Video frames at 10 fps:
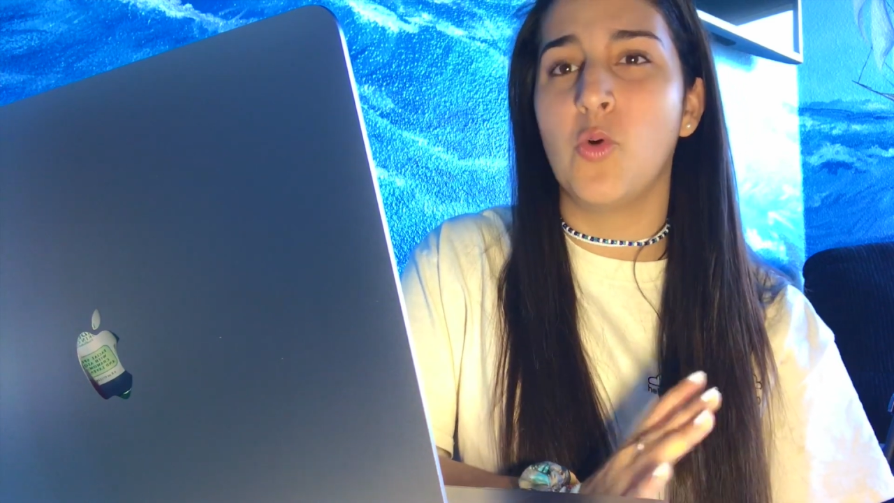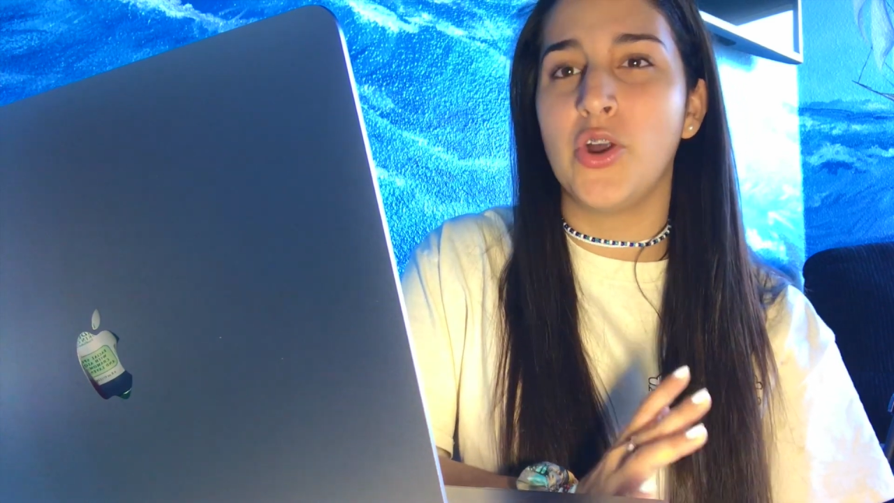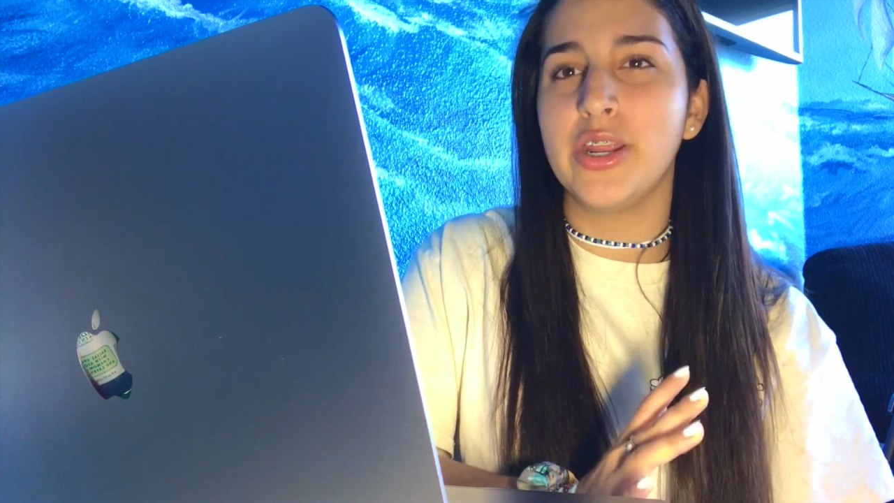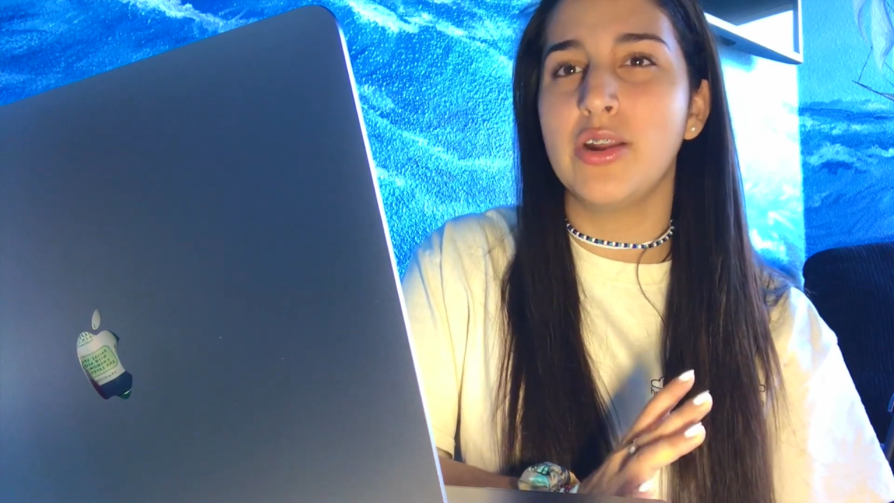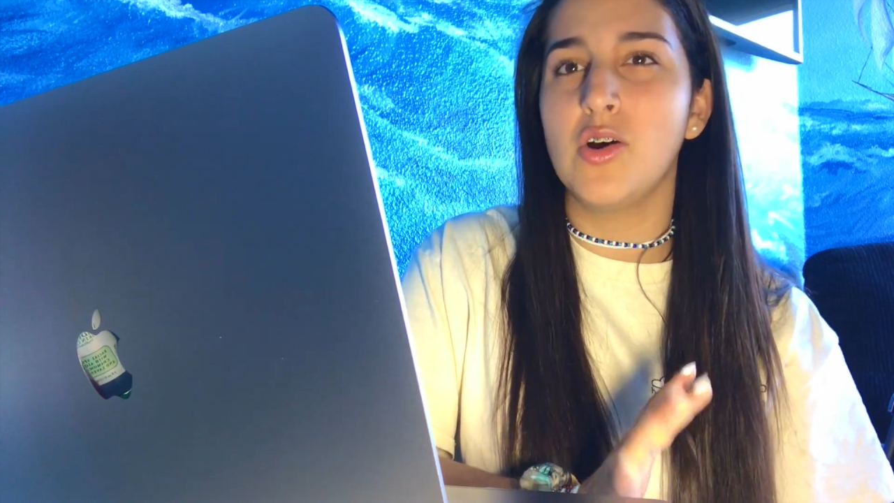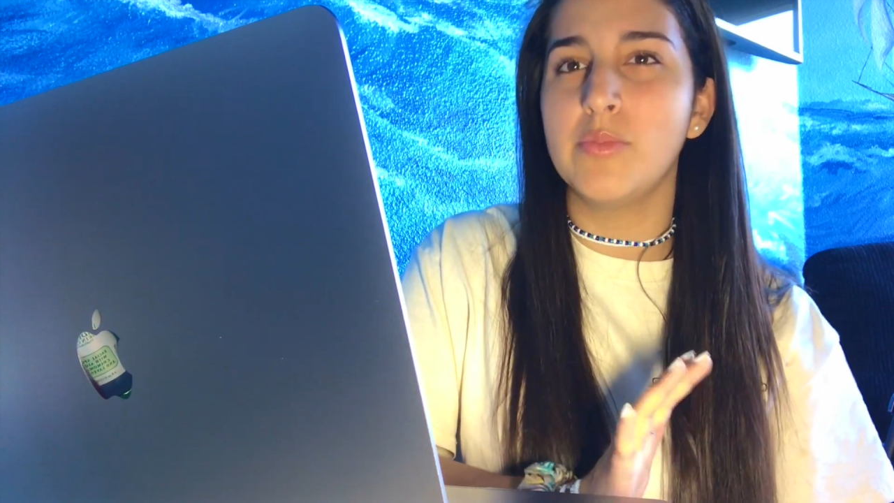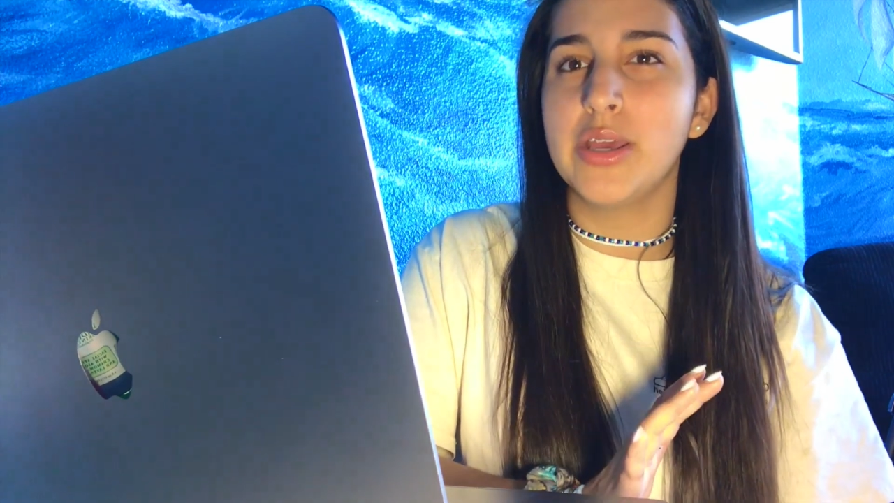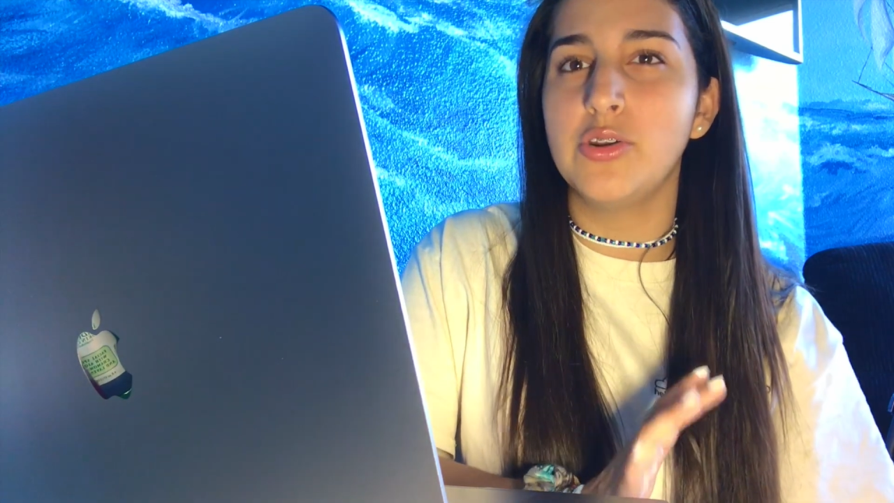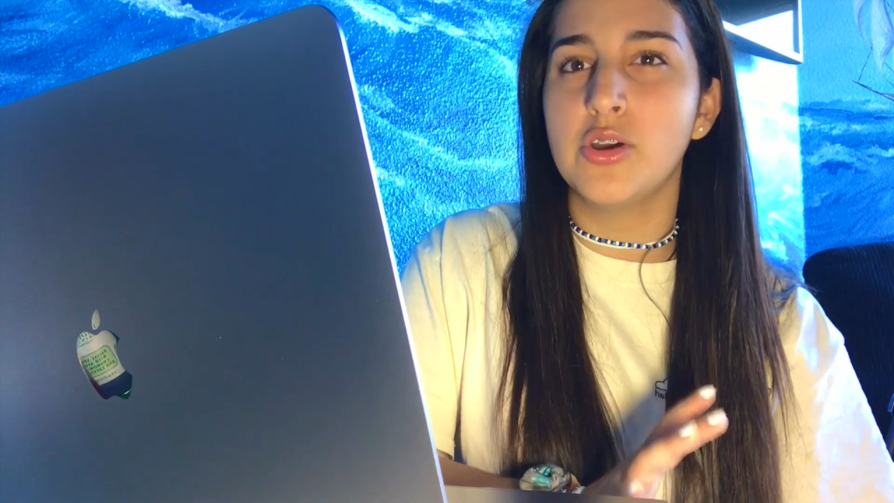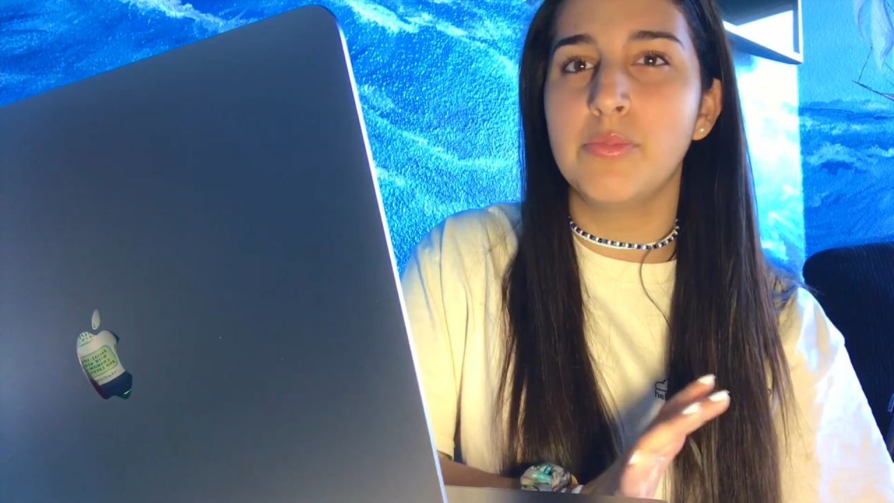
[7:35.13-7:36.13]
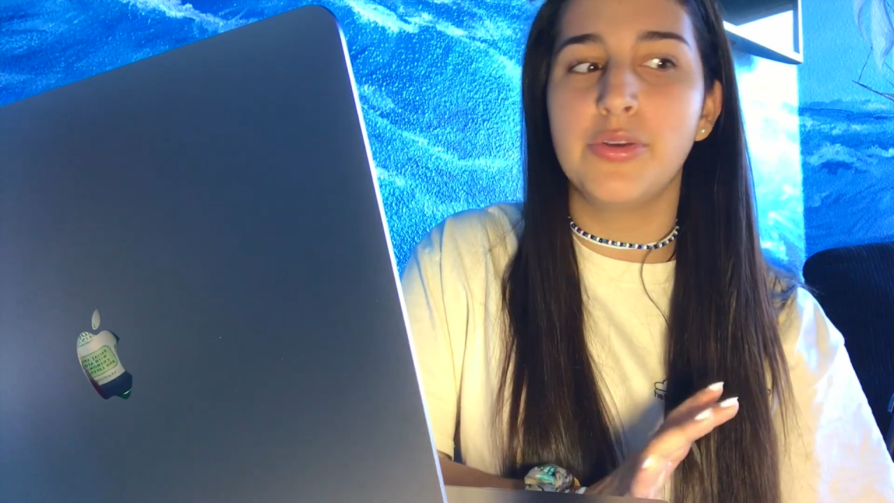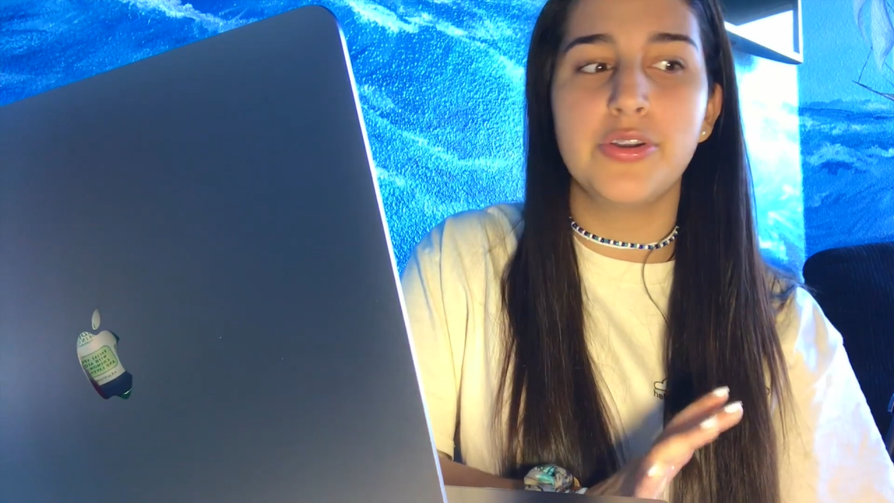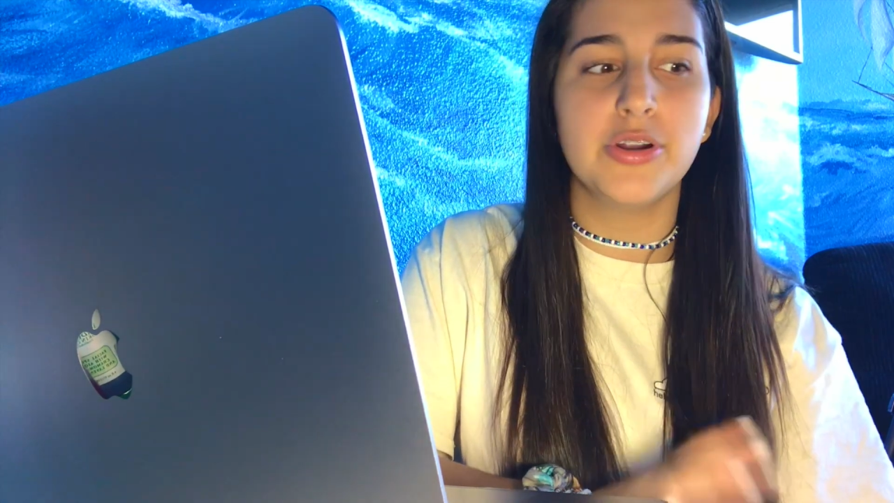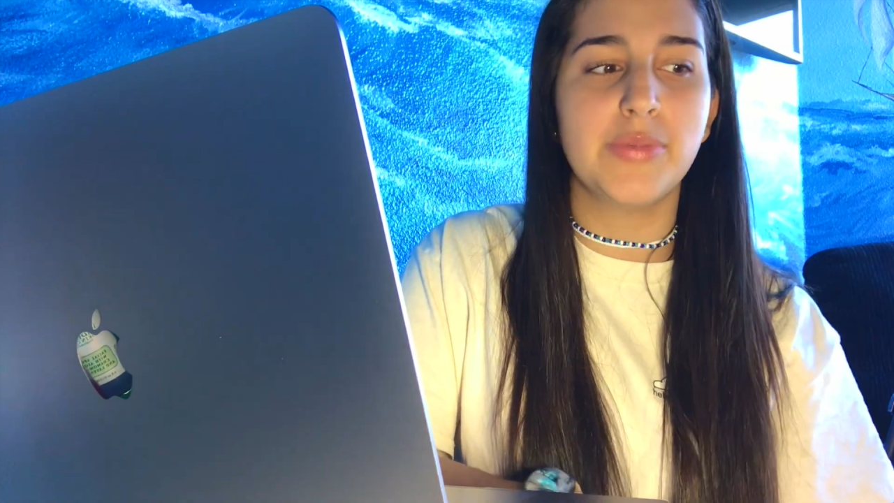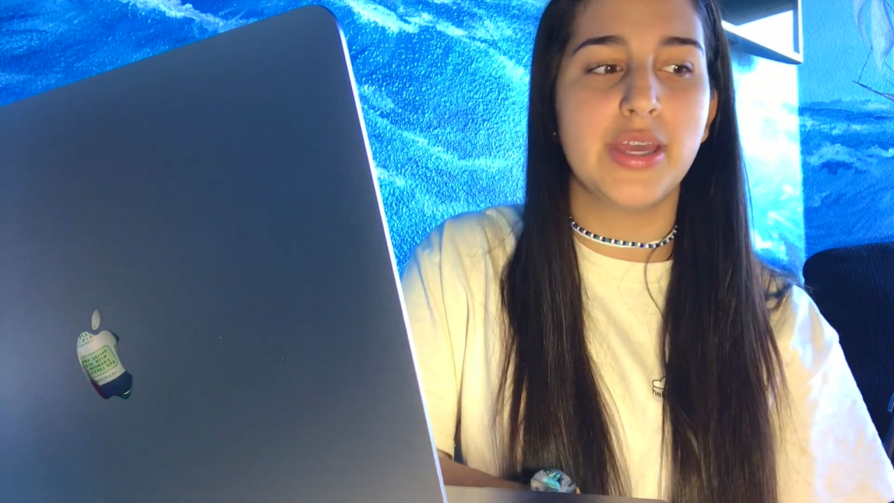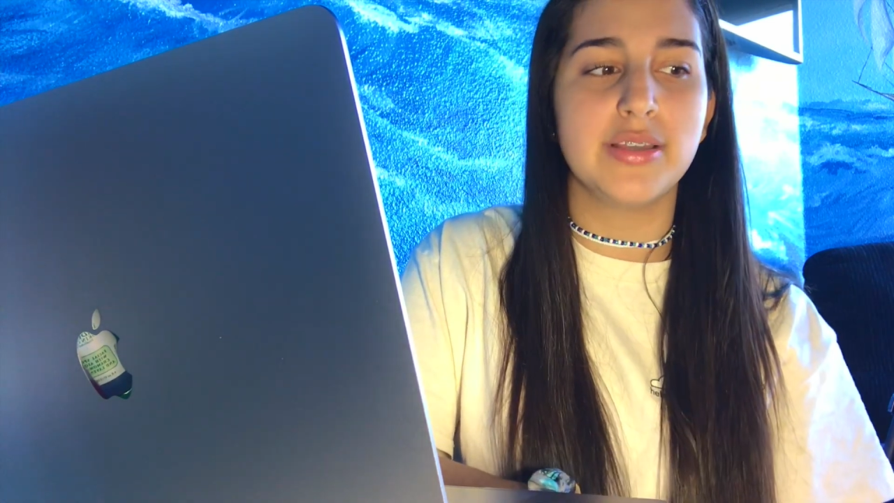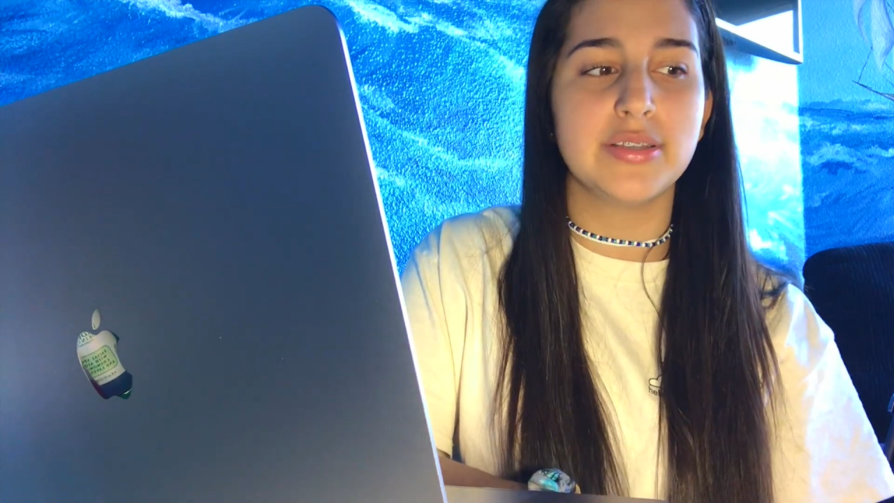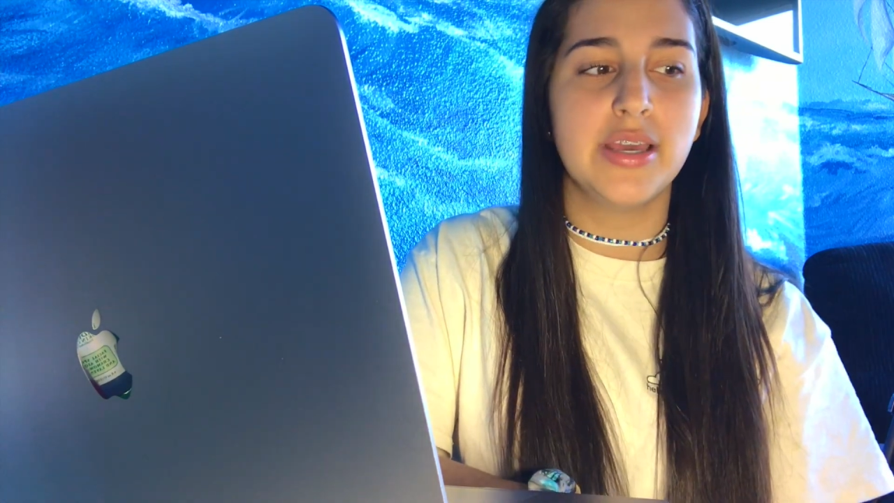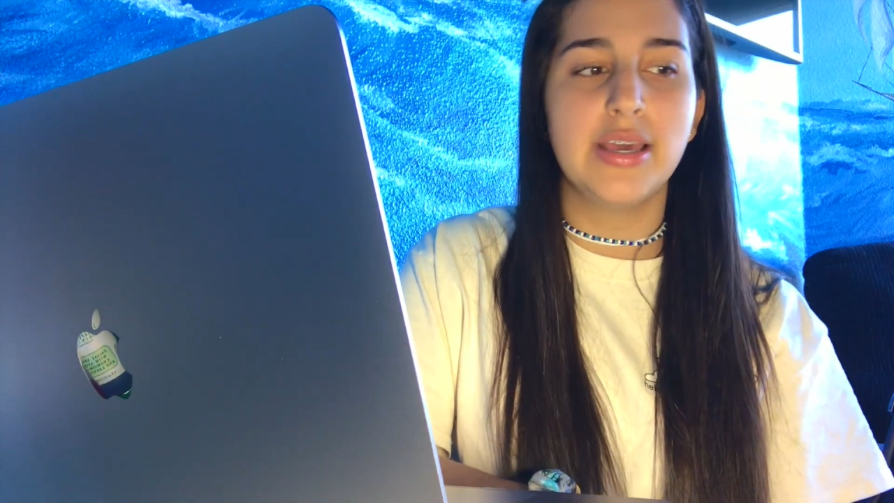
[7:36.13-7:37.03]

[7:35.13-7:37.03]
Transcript: wanted on my new computer because